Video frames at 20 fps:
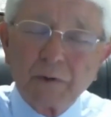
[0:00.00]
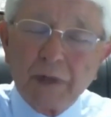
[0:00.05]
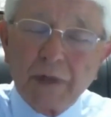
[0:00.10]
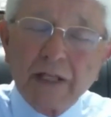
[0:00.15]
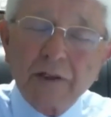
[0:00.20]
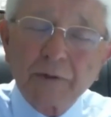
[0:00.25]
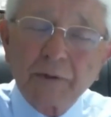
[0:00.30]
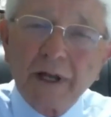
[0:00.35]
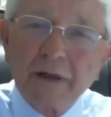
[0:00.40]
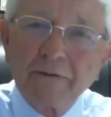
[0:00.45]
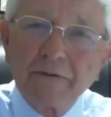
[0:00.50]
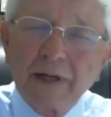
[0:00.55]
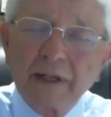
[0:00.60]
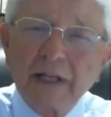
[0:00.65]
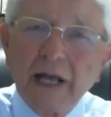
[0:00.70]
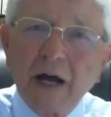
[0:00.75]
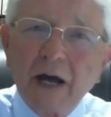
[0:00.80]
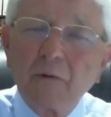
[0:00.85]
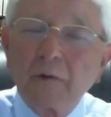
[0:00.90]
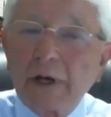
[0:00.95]
that's when I
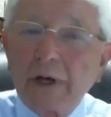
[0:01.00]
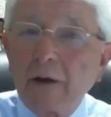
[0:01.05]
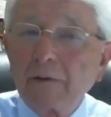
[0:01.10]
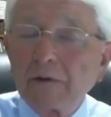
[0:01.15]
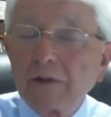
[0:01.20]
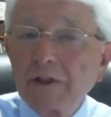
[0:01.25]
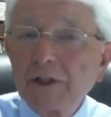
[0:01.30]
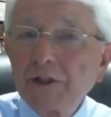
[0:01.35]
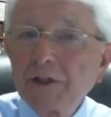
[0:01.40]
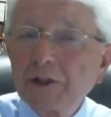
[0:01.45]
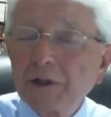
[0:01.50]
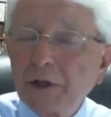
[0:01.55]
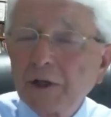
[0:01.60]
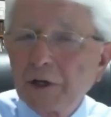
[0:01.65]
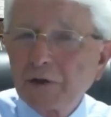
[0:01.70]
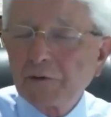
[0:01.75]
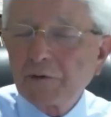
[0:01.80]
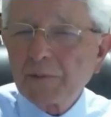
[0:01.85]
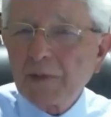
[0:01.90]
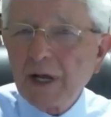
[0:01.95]
found out when I was
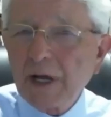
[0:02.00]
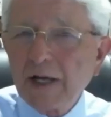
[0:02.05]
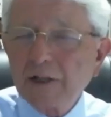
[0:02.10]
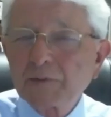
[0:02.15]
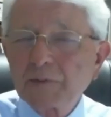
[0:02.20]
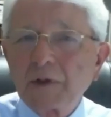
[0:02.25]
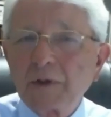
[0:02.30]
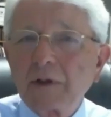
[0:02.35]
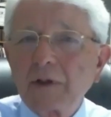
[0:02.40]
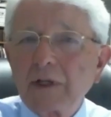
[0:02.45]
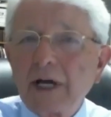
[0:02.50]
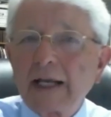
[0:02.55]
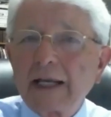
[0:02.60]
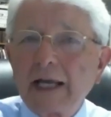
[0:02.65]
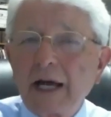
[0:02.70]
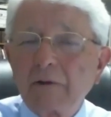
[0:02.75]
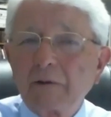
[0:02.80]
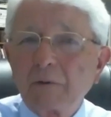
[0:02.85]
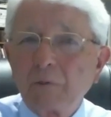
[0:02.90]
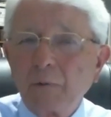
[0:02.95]
discharged from the hospital, I
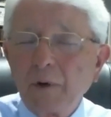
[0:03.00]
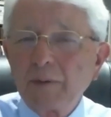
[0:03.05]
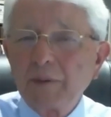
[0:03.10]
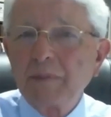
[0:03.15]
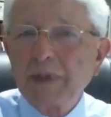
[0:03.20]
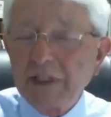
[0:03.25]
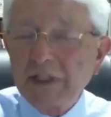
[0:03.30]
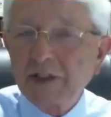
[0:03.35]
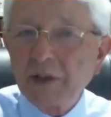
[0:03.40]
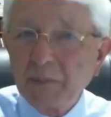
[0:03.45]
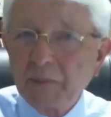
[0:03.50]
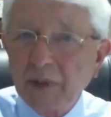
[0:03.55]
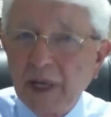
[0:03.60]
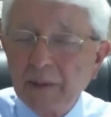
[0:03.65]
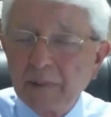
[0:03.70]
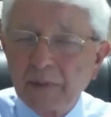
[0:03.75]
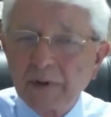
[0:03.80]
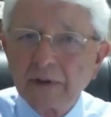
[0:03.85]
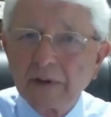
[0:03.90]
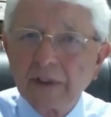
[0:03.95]
got one piece of
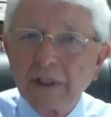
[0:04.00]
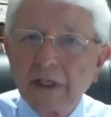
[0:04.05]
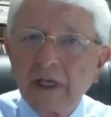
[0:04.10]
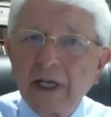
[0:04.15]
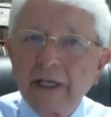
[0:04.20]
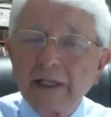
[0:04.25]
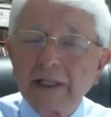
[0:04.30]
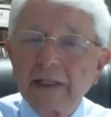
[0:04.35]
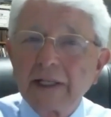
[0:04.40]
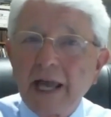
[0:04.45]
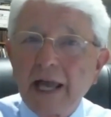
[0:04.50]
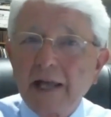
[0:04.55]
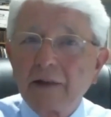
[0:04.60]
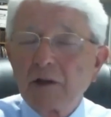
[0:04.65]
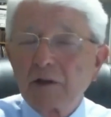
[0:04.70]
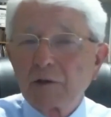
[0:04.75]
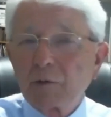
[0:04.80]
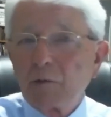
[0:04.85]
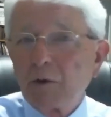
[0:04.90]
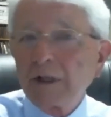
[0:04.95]
paper and it had
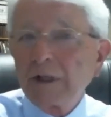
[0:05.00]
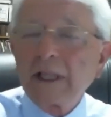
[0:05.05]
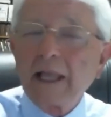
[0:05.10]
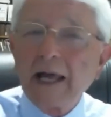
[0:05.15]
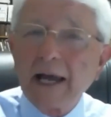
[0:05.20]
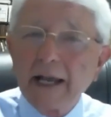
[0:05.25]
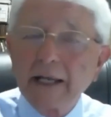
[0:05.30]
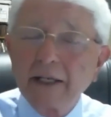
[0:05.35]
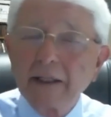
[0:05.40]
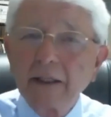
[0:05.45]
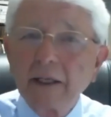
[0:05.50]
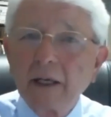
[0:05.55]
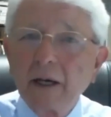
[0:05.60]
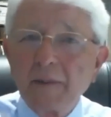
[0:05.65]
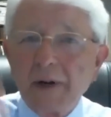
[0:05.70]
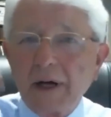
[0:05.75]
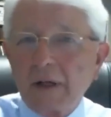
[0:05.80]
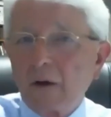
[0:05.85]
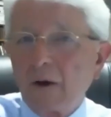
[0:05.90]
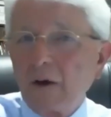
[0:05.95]
this one line
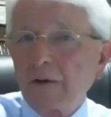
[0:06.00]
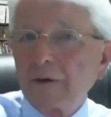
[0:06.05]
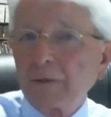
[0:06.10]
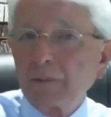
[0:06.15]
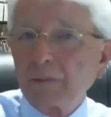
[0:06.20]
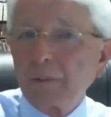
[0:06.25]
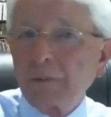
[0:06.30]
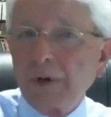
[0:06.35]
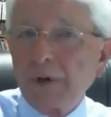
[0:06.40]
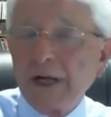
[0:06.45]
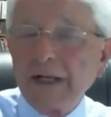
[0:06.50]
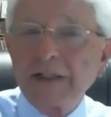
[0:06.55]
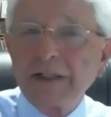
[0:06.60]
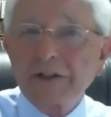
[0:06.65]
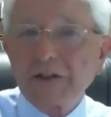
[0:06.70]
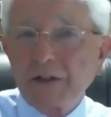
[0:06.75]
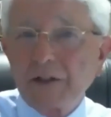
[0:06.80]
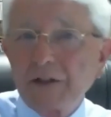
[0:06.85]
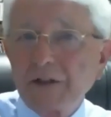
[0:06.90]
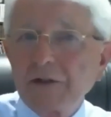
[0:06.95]
about all the brain
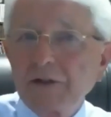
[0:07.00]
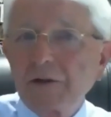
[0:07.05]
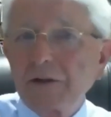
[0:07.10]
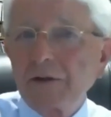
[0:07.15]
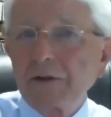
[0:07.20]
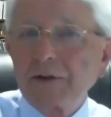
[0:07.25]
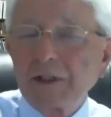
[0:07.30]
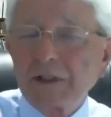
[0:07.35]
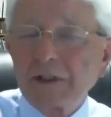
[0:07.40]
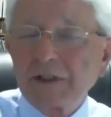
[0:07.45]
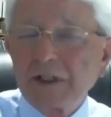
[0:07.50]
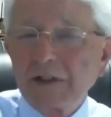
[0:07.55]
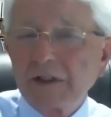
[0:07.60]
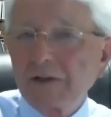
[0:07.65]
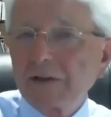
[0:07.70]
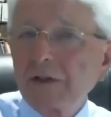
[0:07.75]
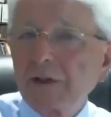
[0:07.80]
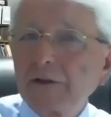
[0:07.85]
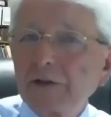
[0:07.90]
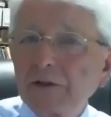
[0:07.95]

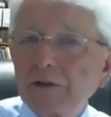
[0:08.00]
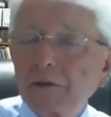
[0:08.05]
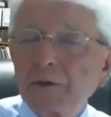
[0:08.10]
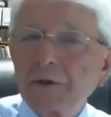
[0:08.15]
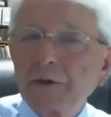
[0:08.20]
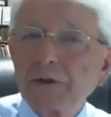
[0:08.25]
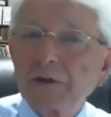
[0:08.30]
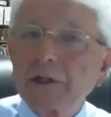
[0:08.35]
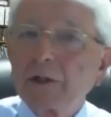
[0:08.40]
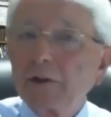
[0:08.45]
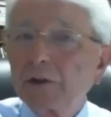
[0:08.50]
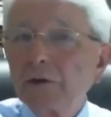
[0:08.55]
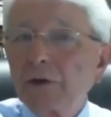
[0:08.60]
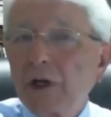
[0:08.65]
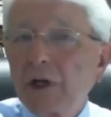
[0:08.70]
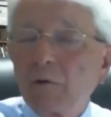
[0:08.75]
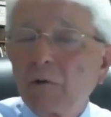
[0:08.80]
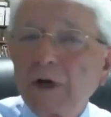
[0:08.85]
diseases and disorders, including